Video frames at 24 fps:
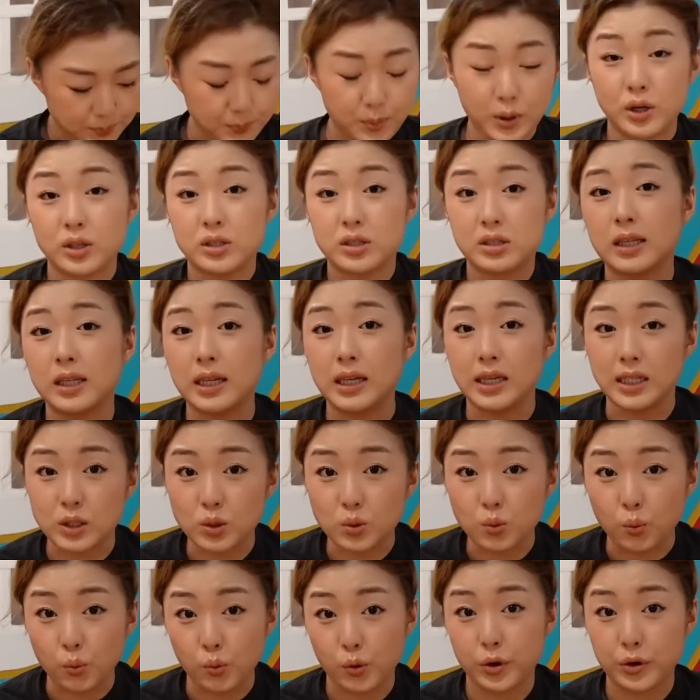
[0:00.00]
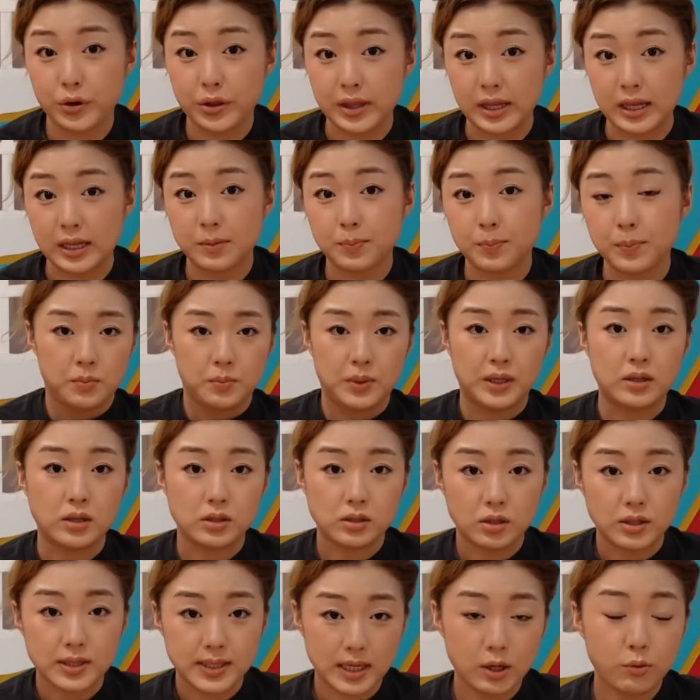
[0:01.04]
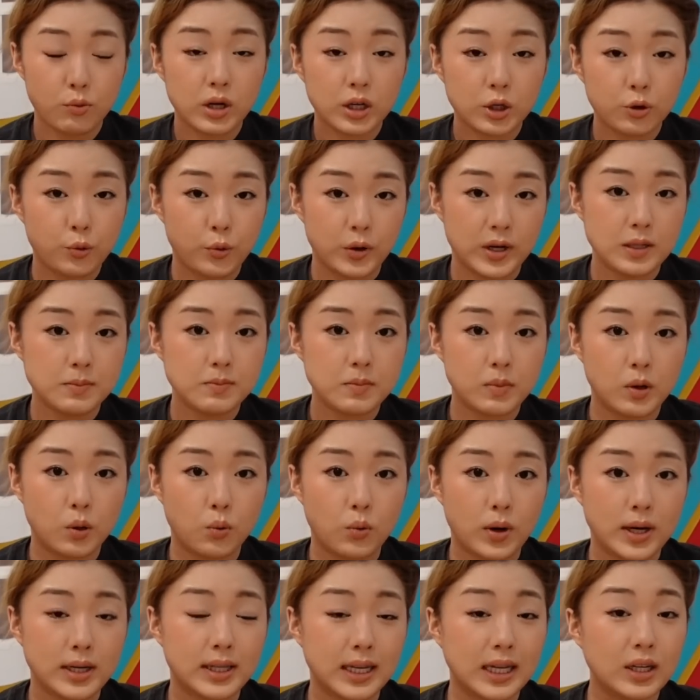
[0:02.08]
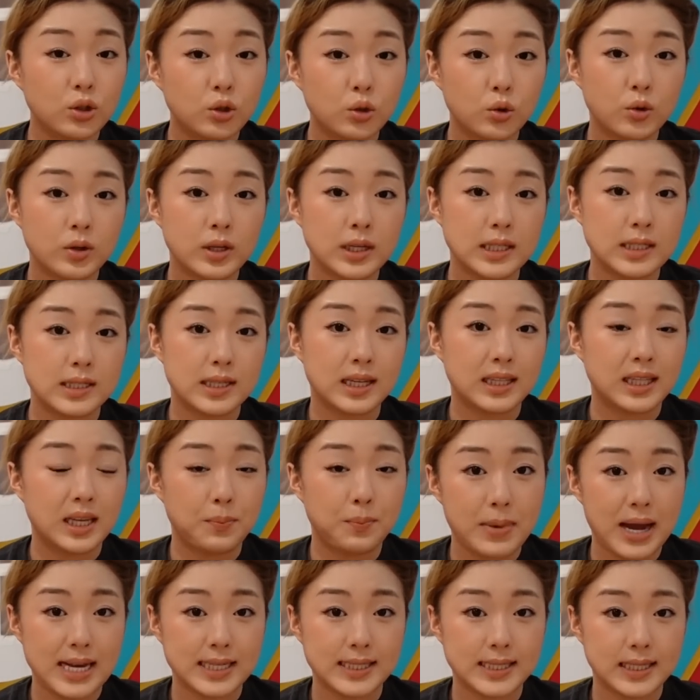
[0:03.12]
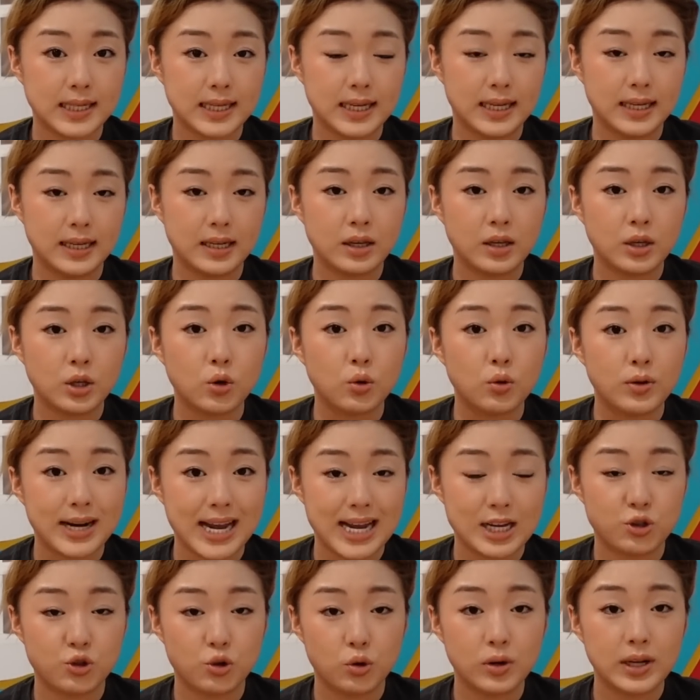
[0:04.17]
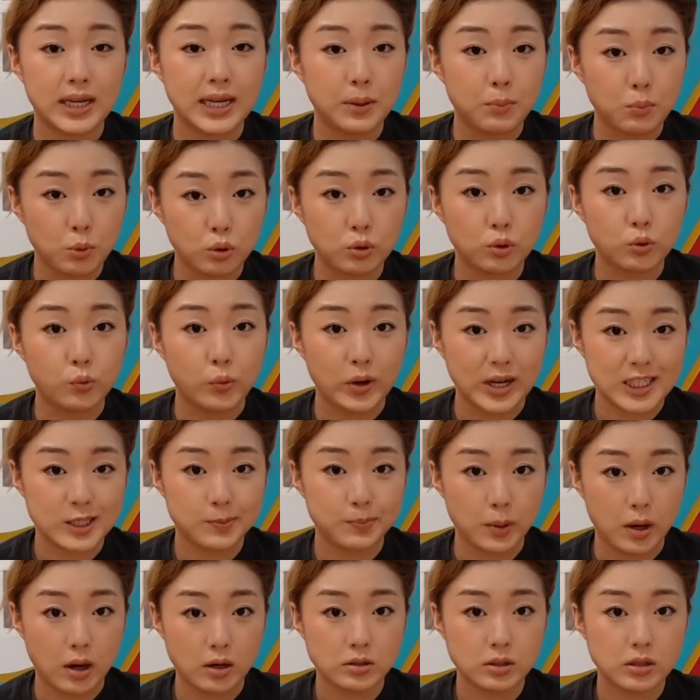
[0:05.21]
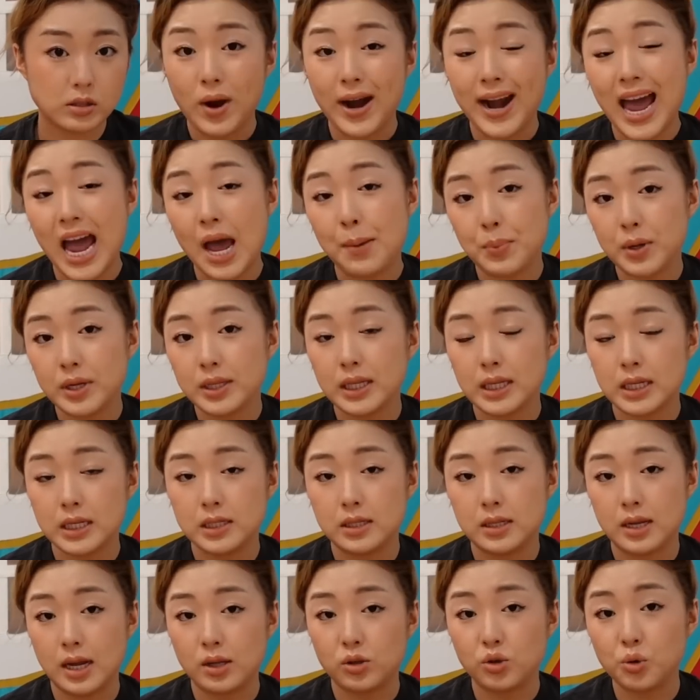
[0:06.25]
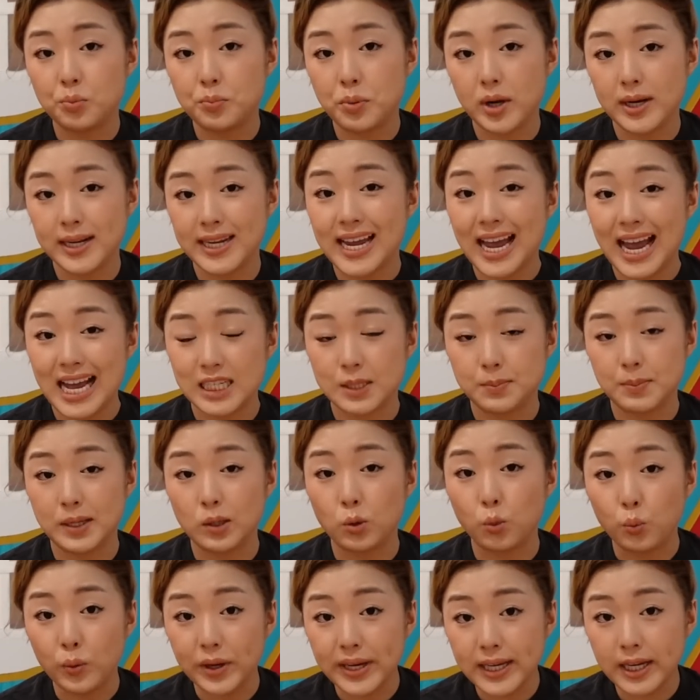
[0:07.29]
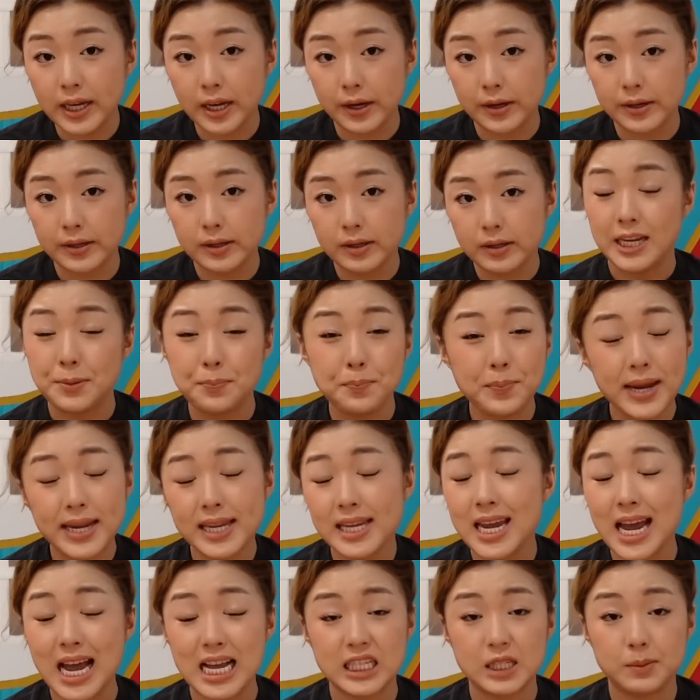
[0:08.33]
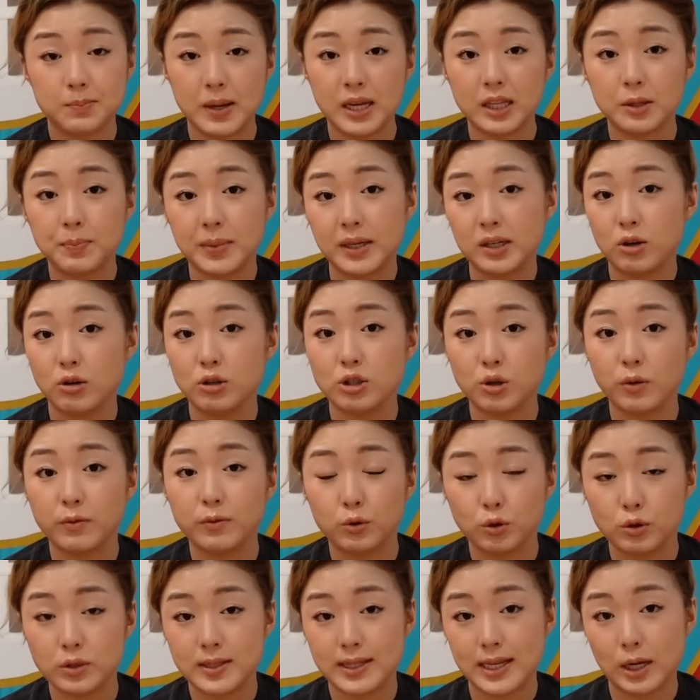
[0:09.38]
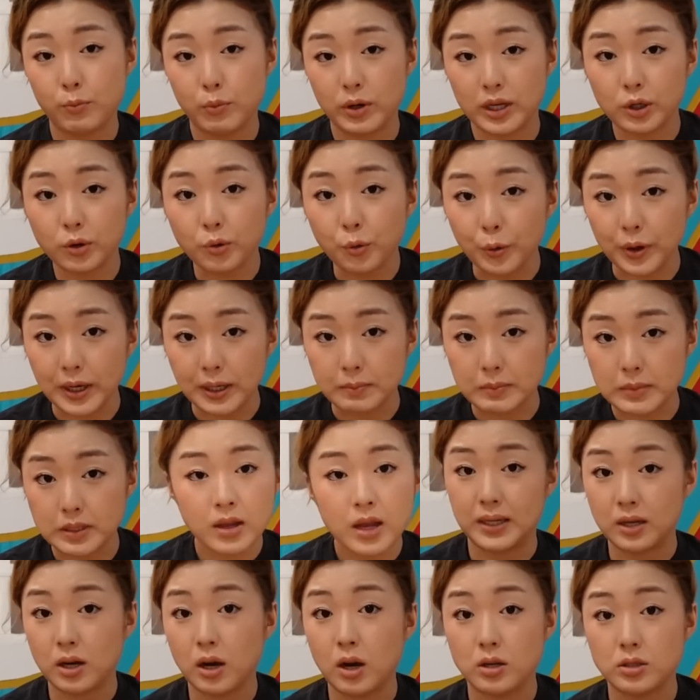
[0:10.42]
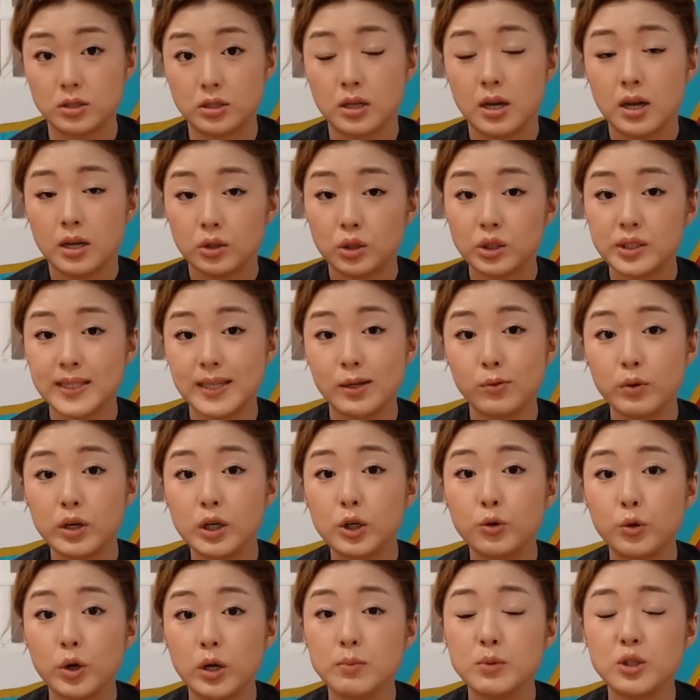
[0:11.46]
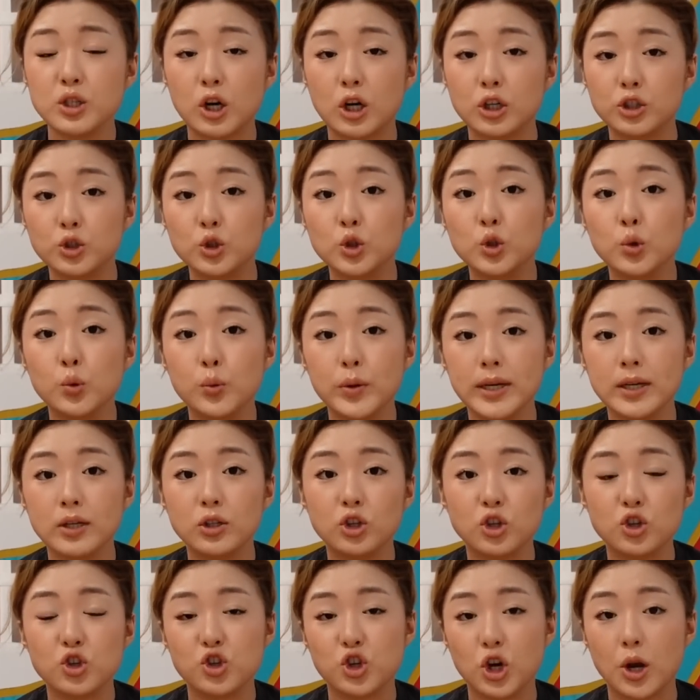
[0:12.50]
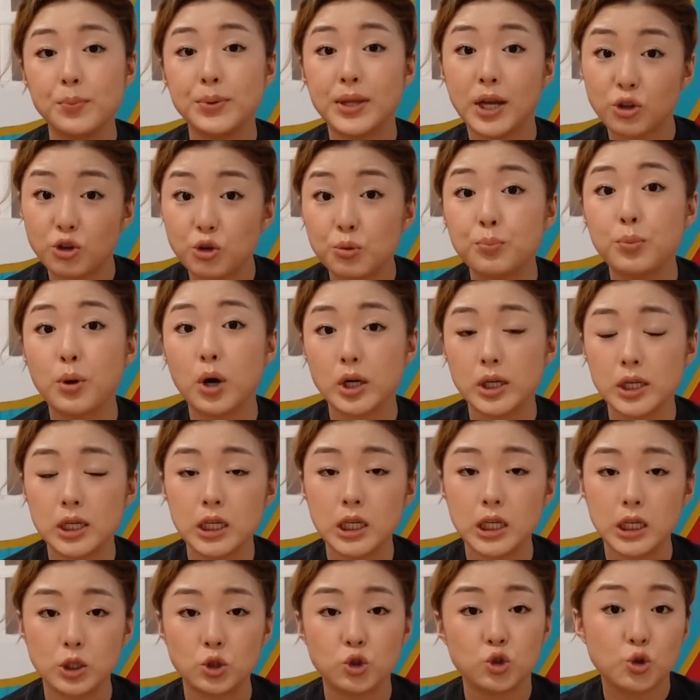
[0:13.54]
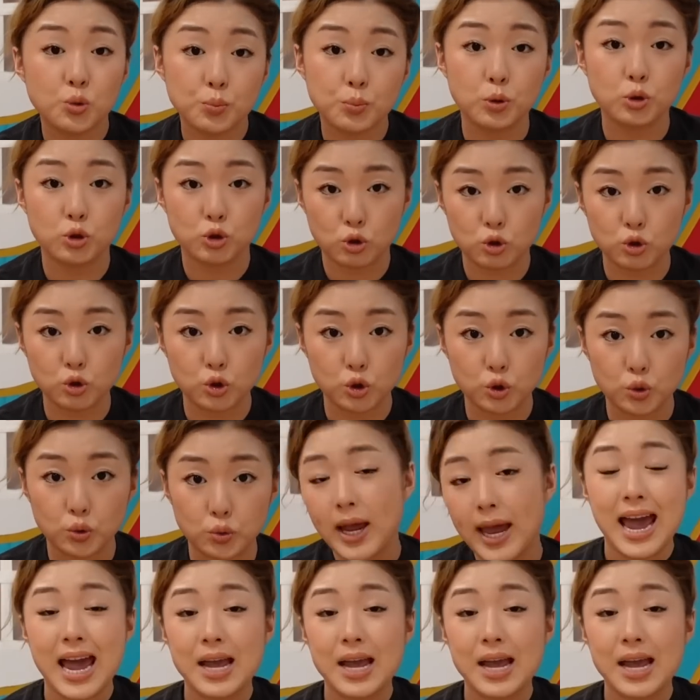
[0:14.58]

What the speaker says: But it's worth it, because the steroid cream, what they do is that they're masking your natural immune response. What happened is that your body has been weakened in many aspects because of those steroid creams, because the steroid creams are doing the job that your body is supposed to do.